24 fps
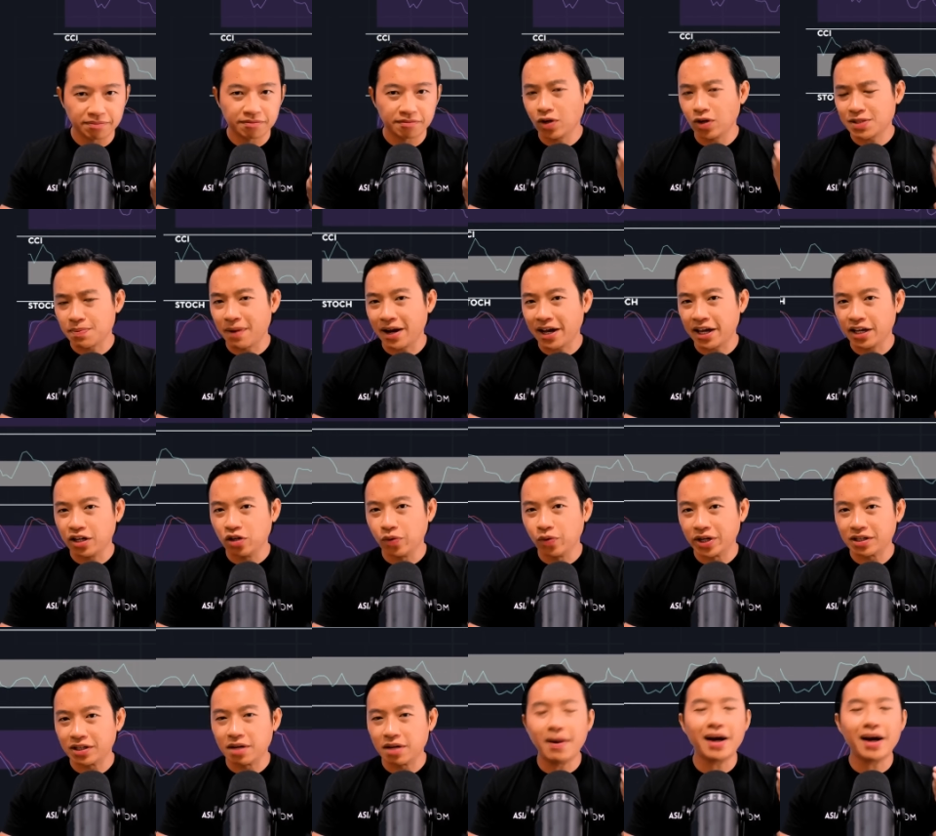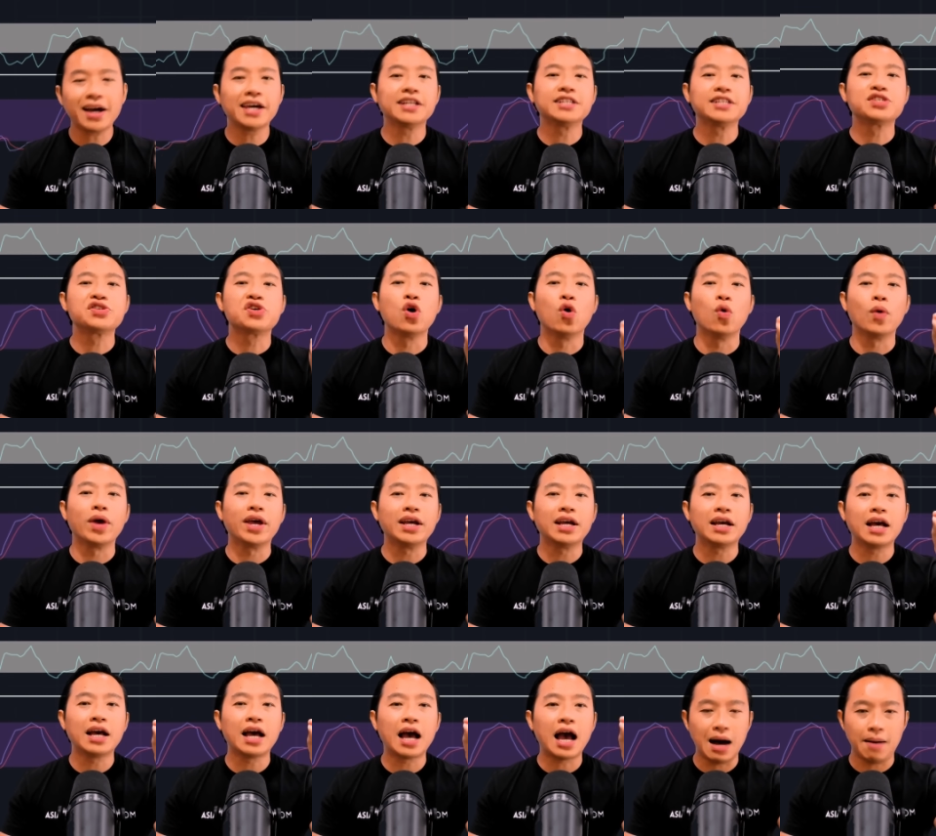What is the market doing? The market is going
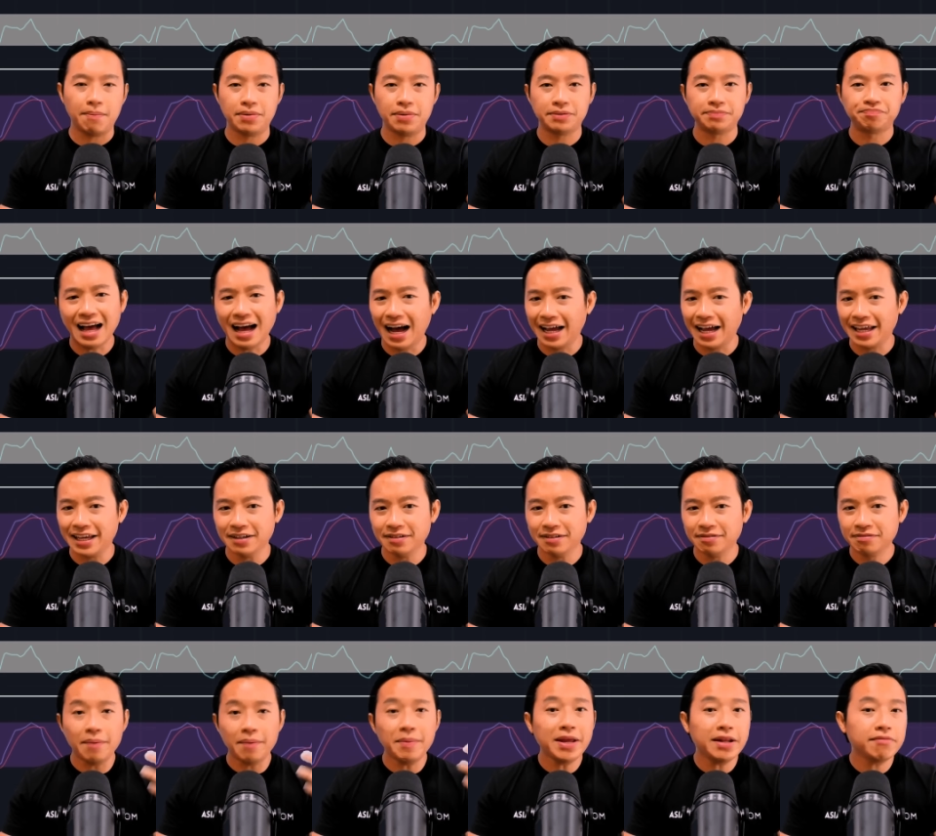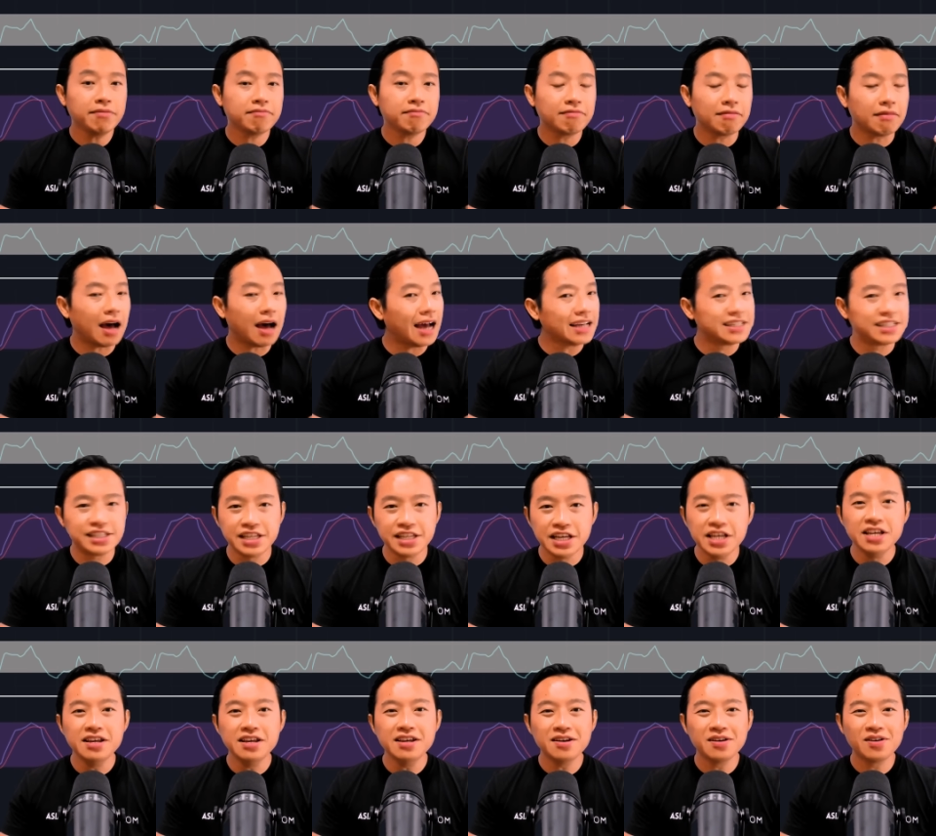up higher. I mean, I
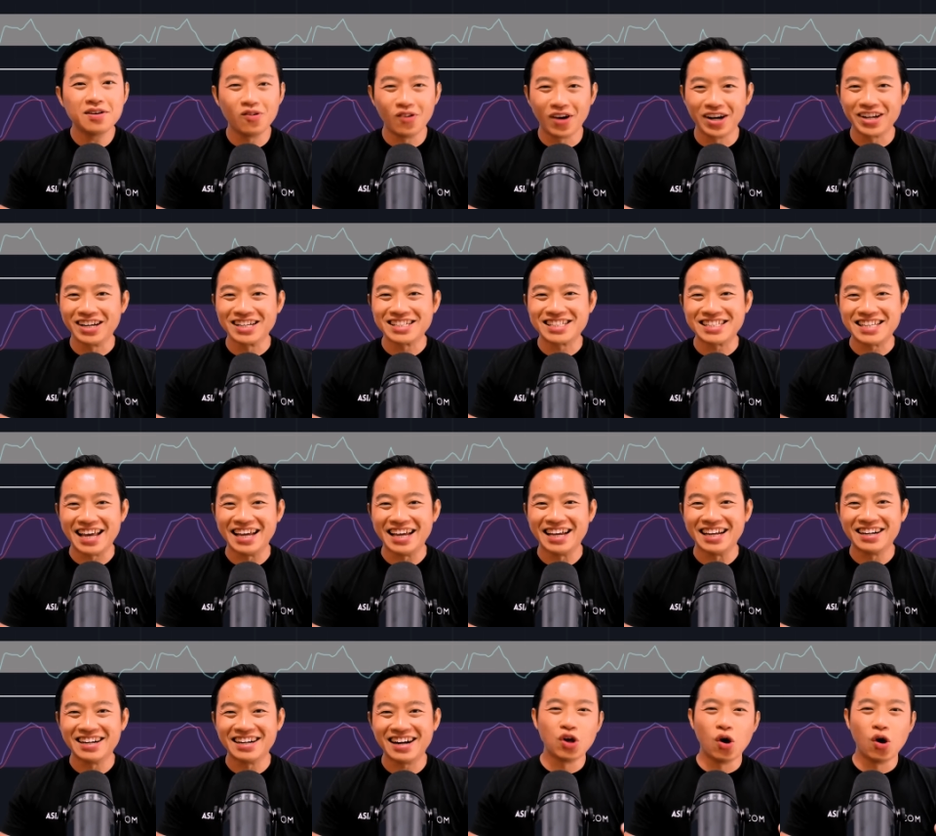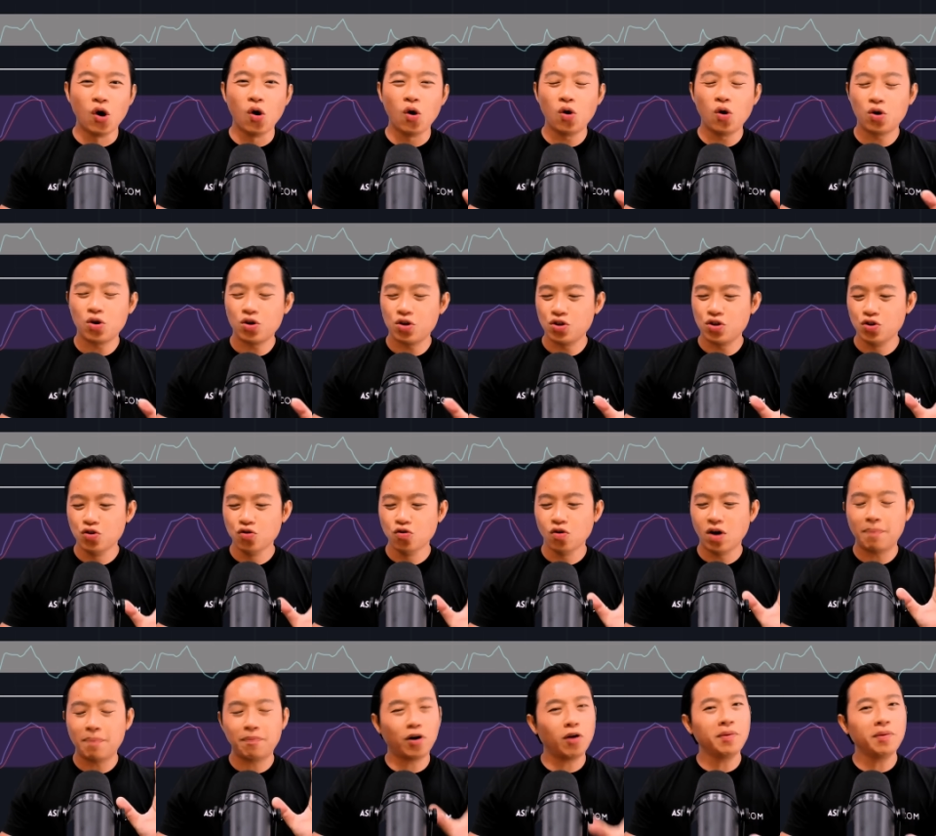see what you're saying. So you are
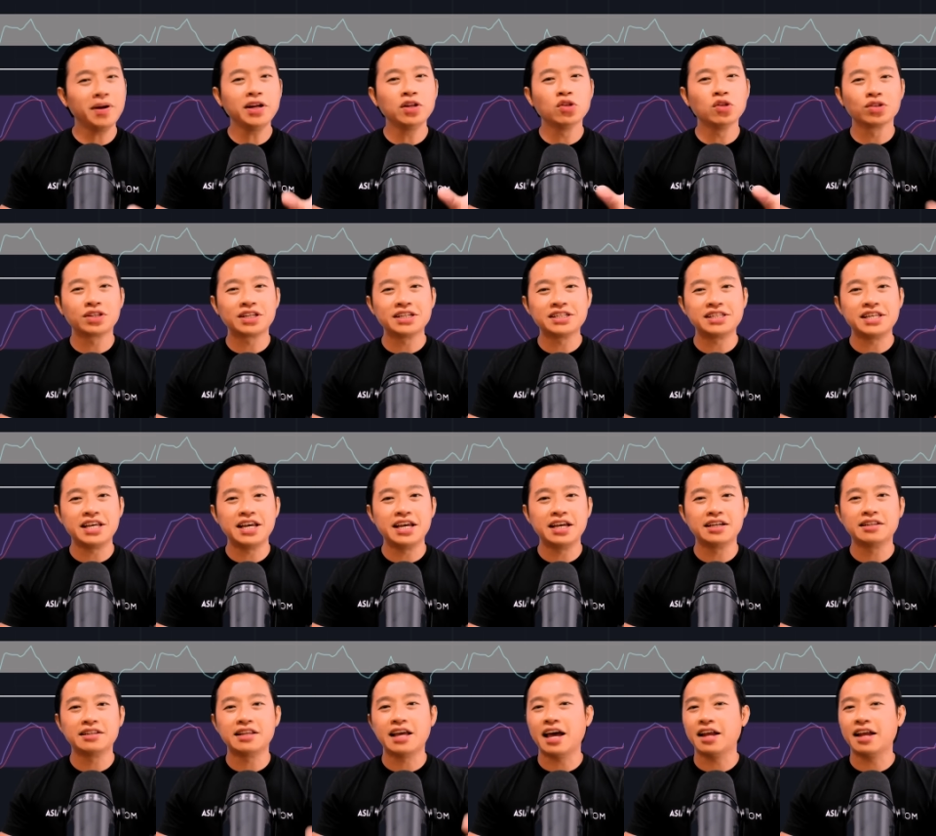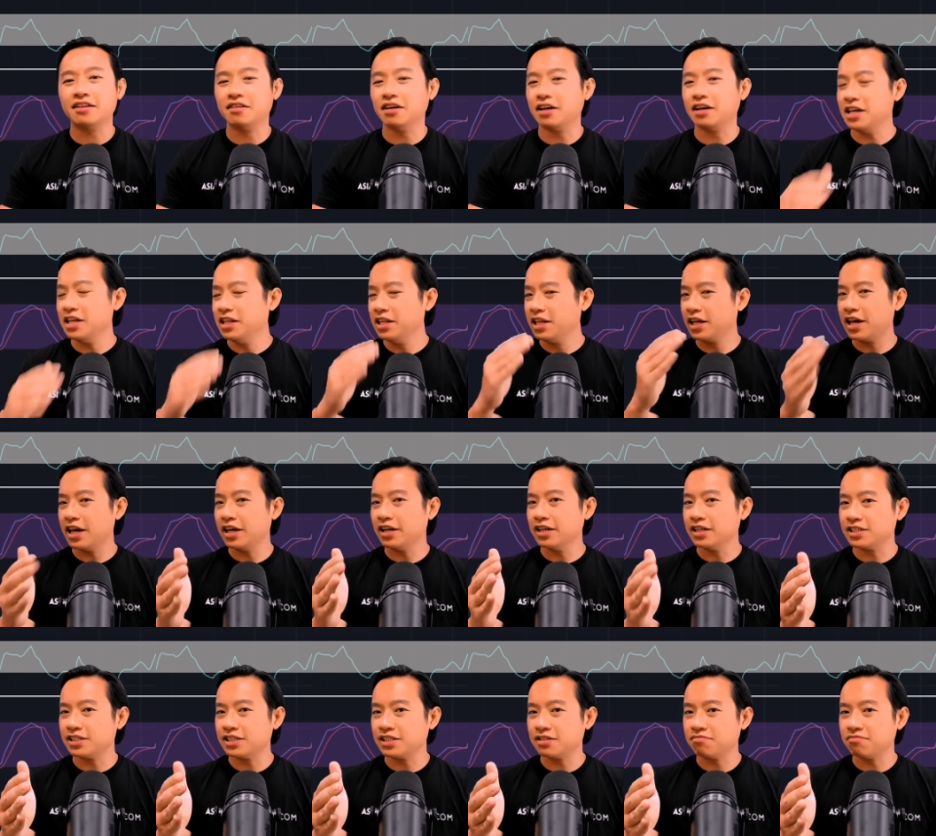probably noticing that the
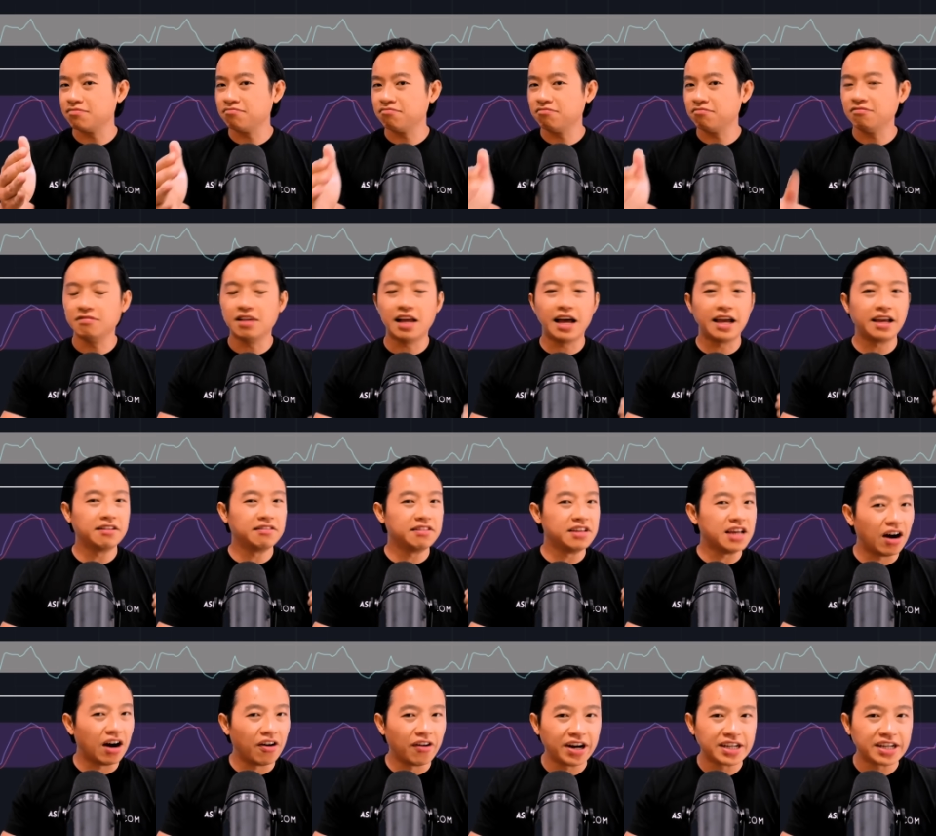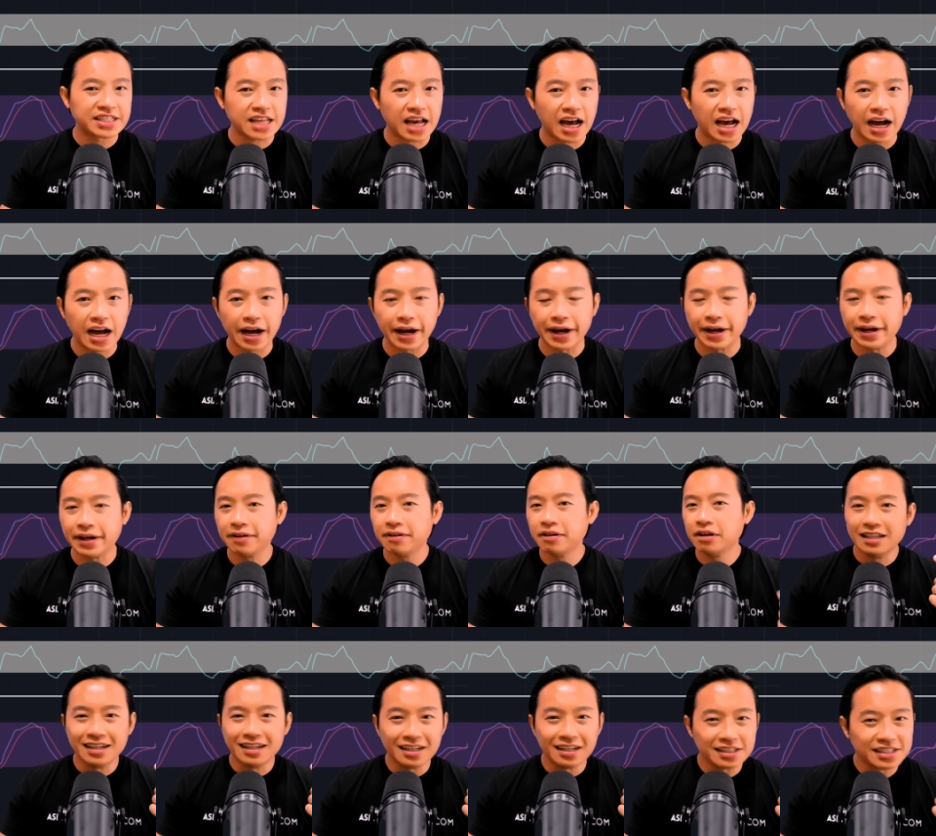indicators like the RSI,
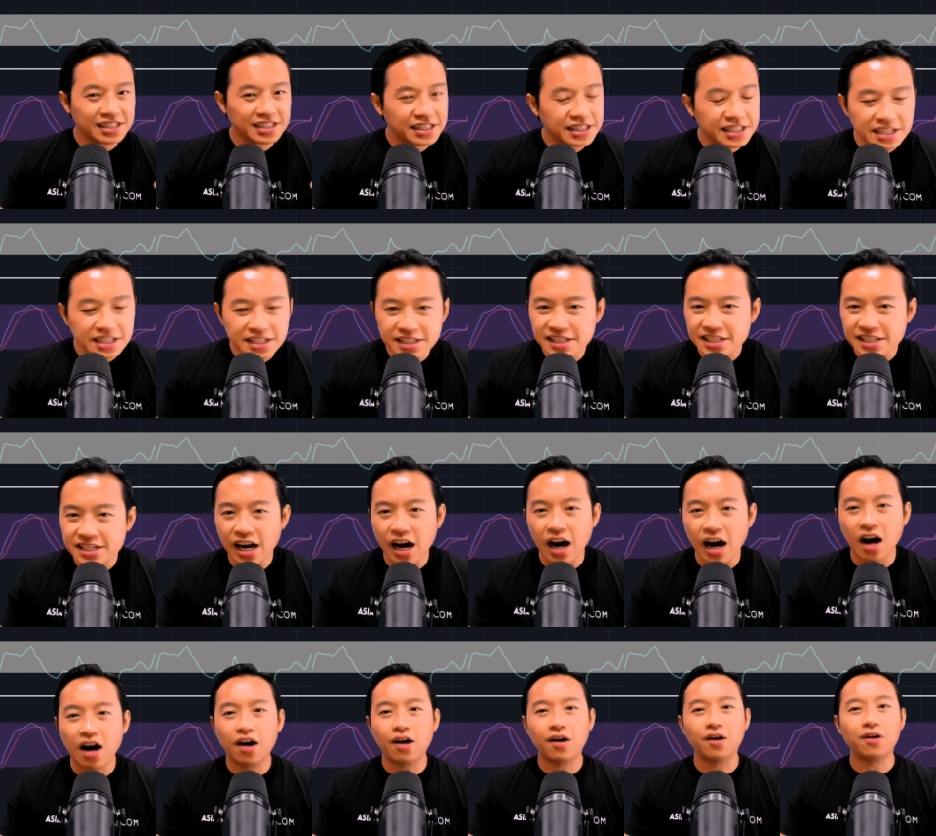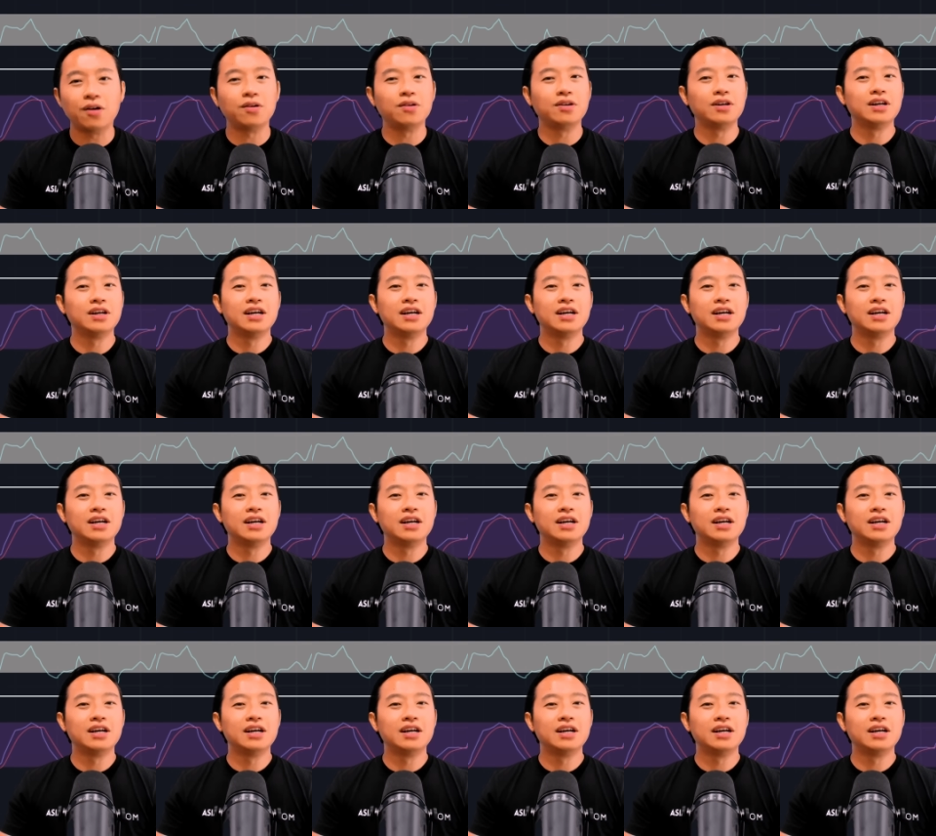the CCR,